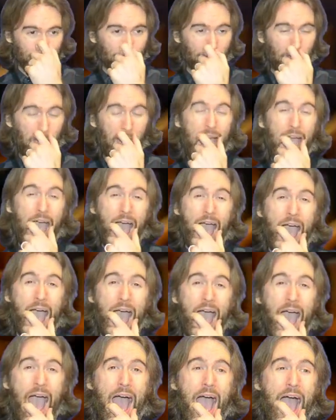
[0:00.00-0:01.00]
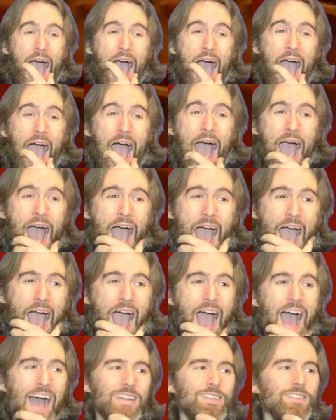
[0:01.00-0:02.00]

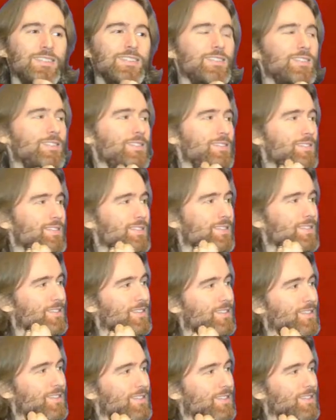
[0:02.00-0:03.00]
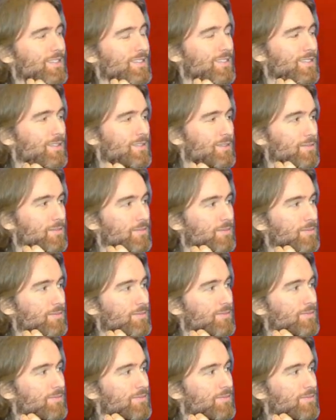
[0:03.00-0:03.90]
(not speaking)